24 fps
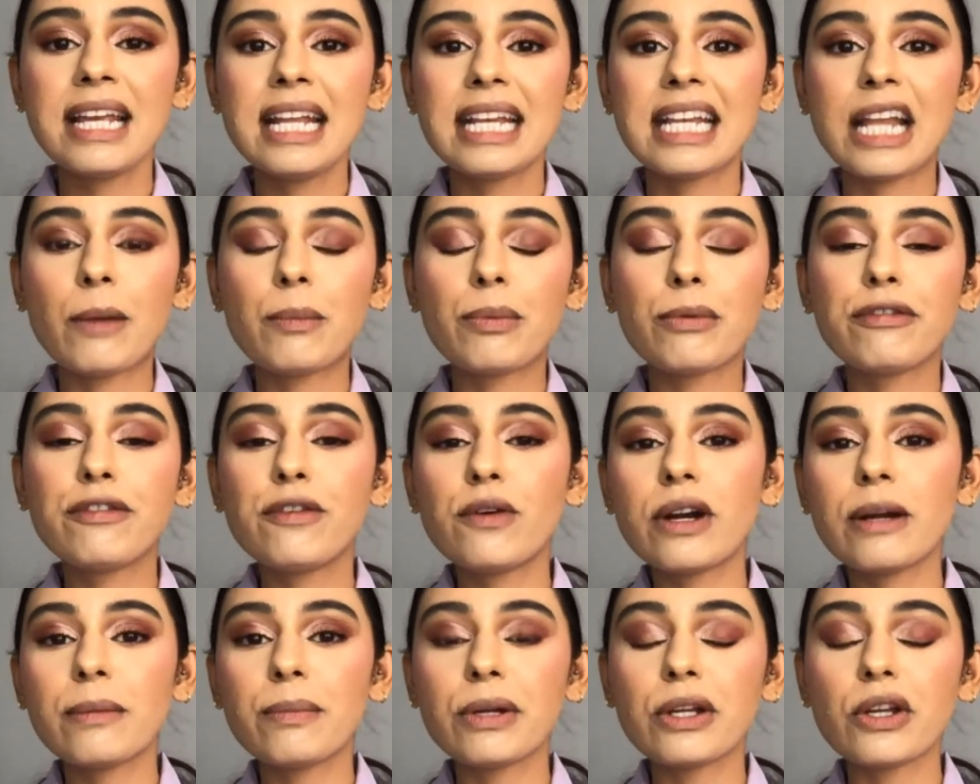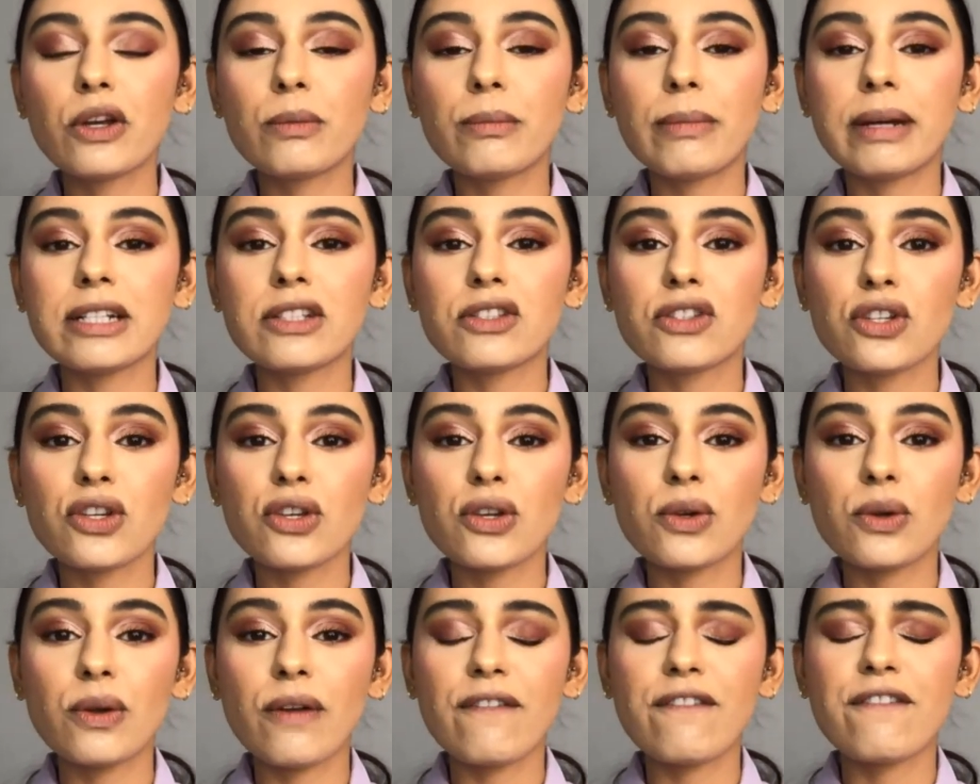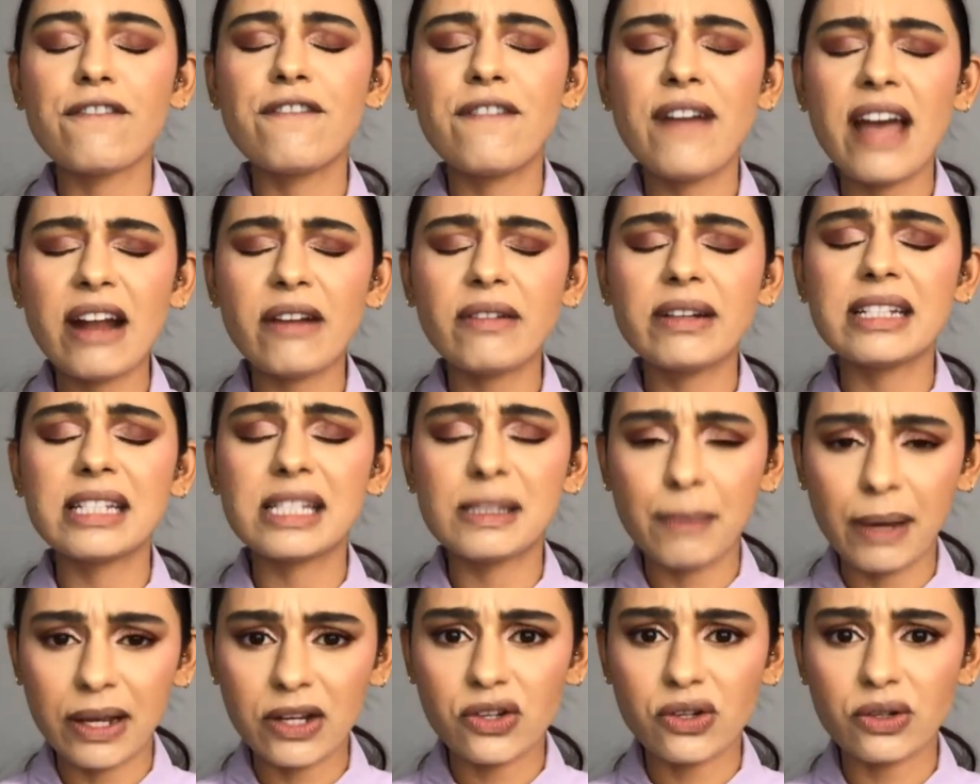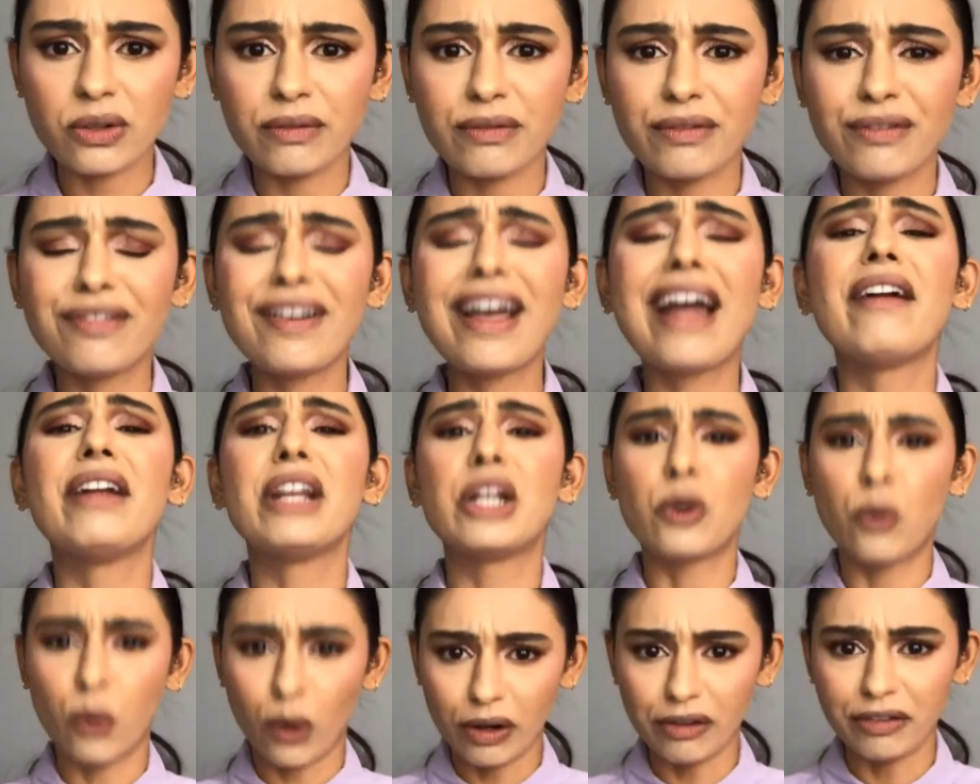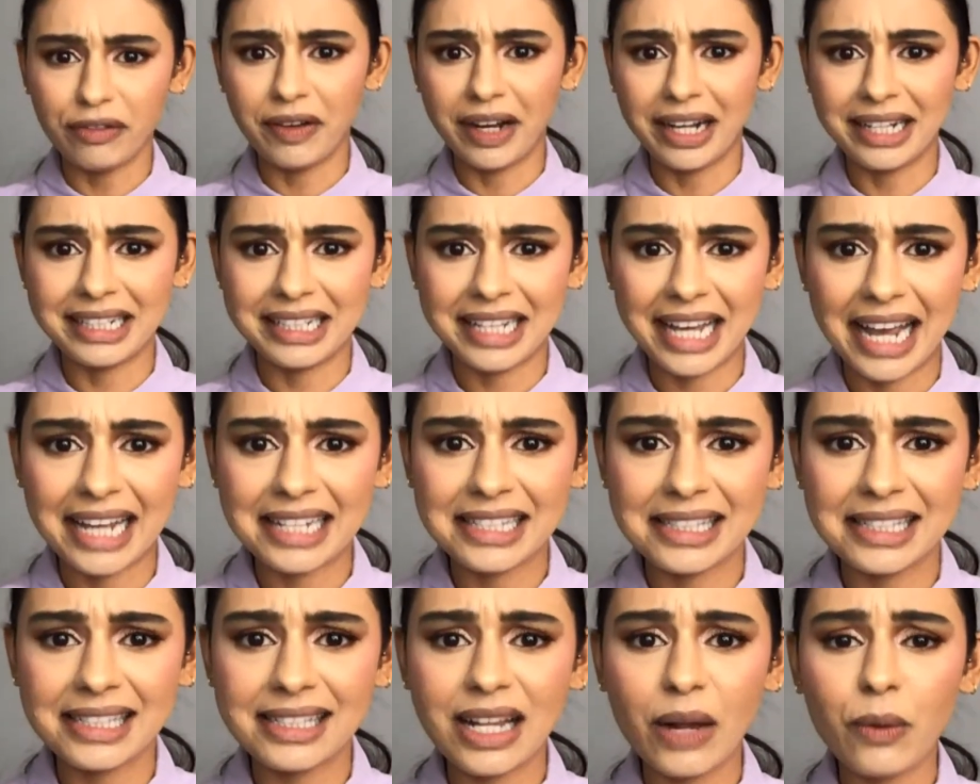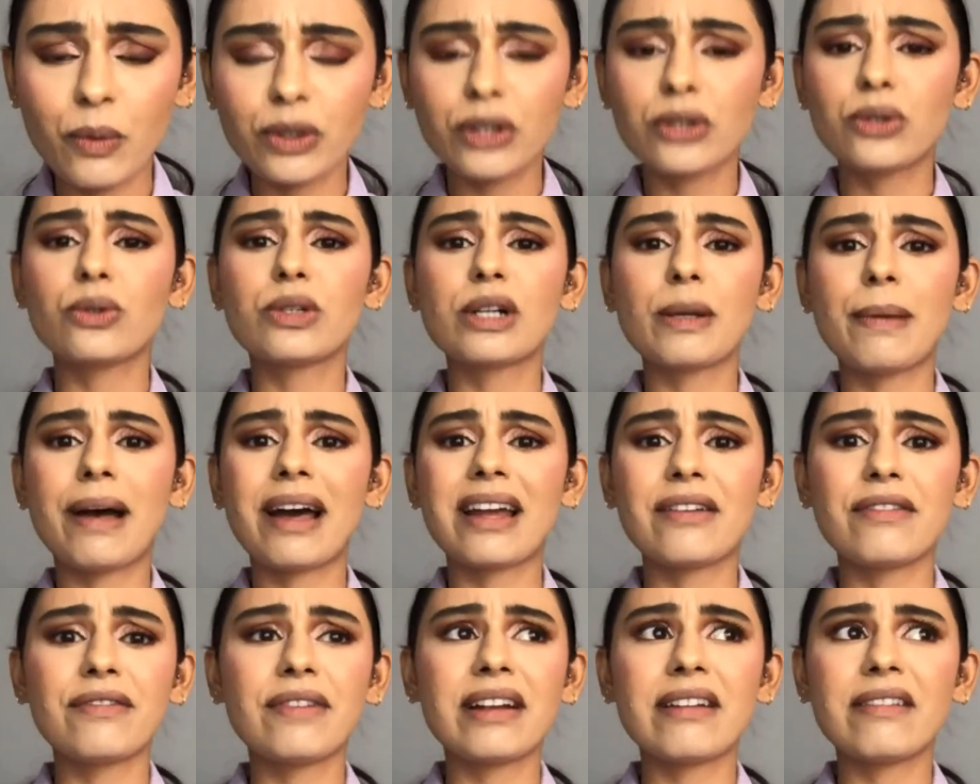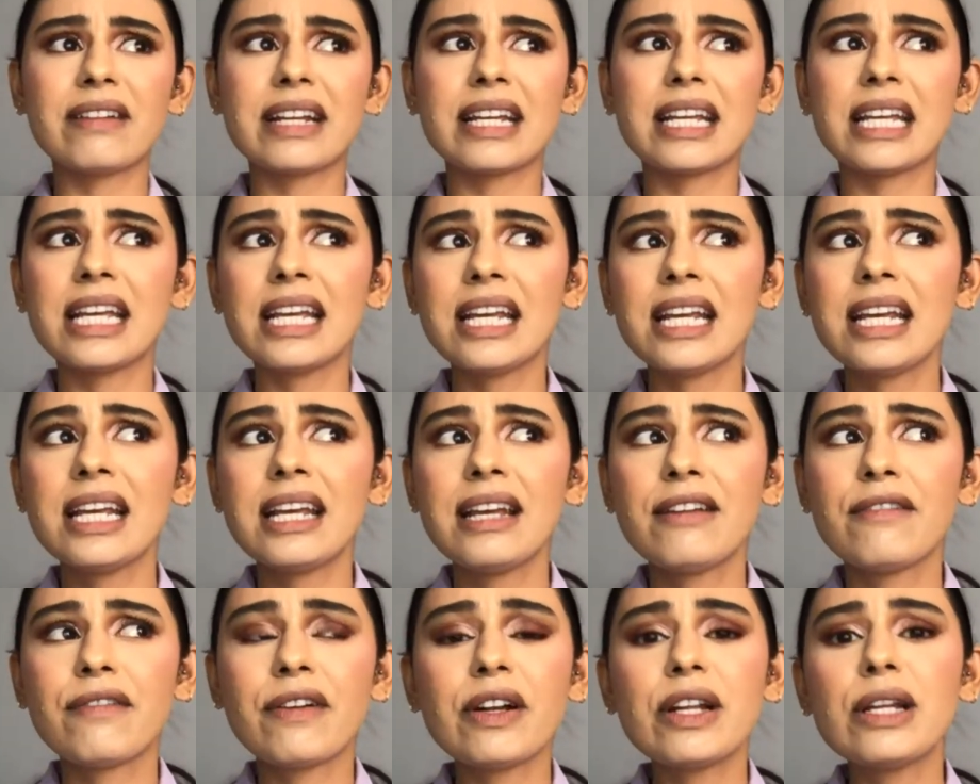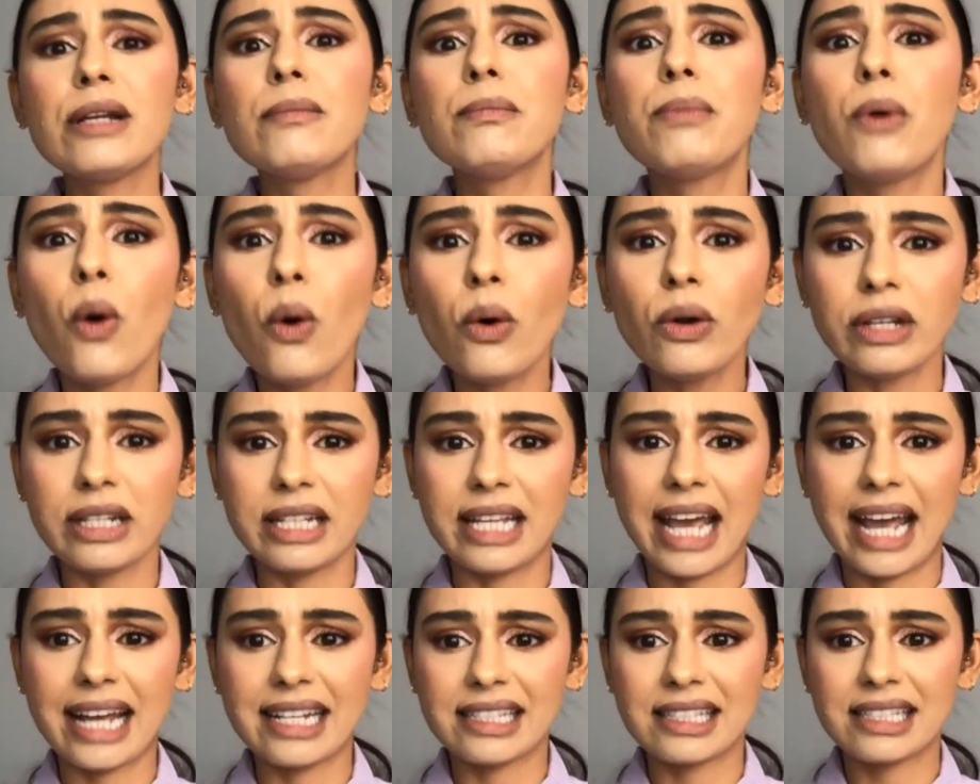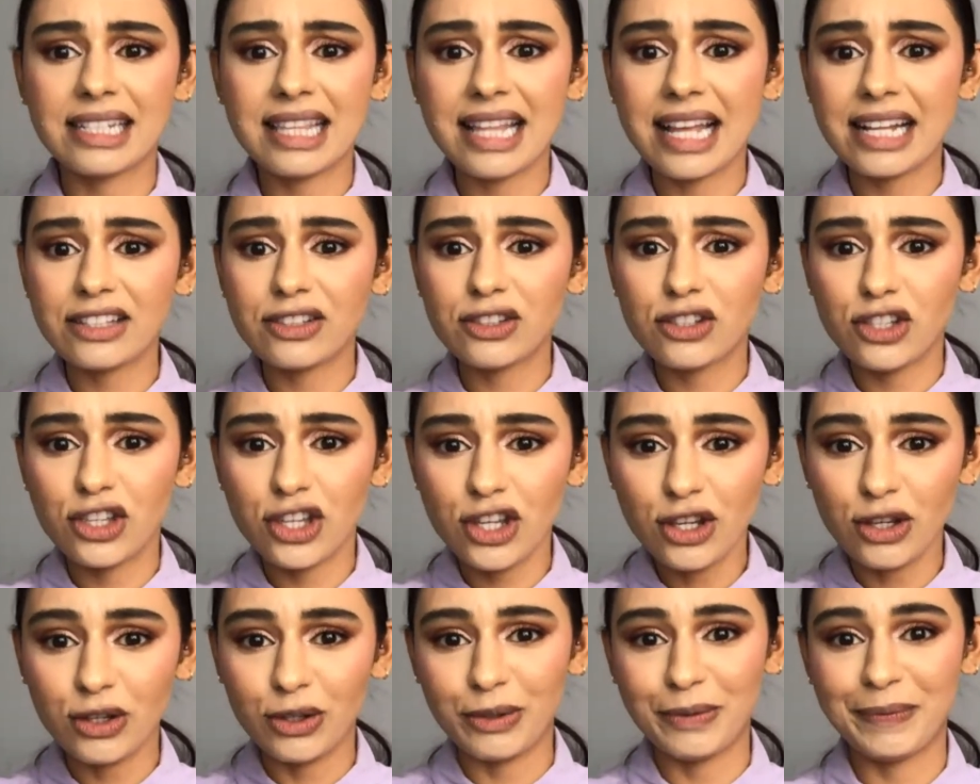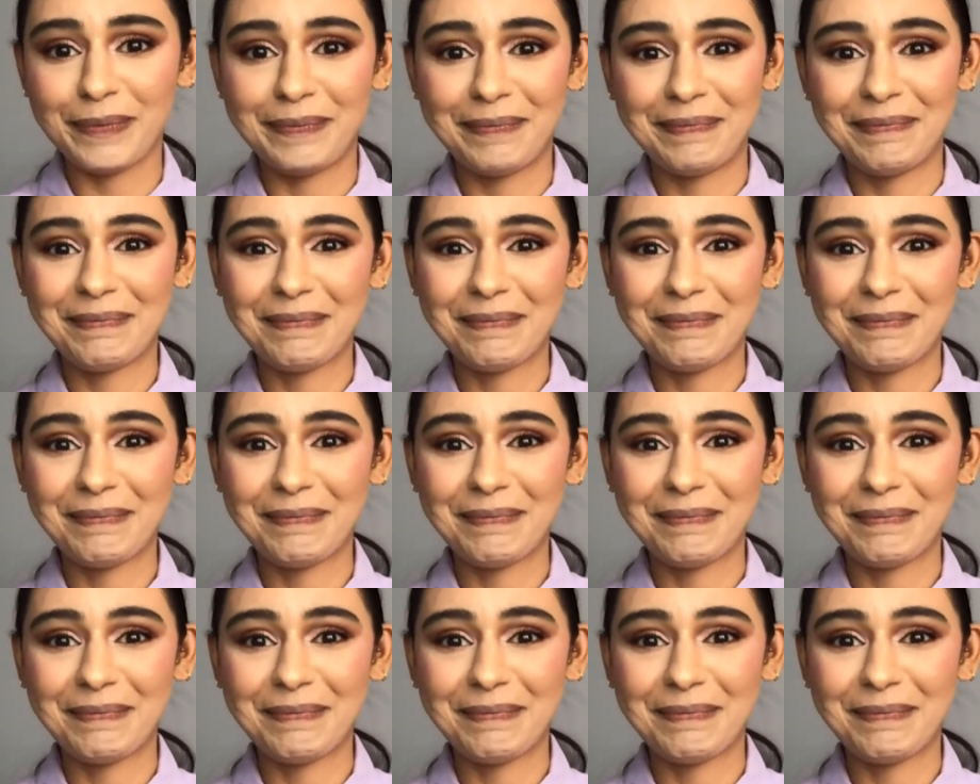Now, before I bring on my two very special, very qualified guests, I want to talk about a very, very important guest, and that's you.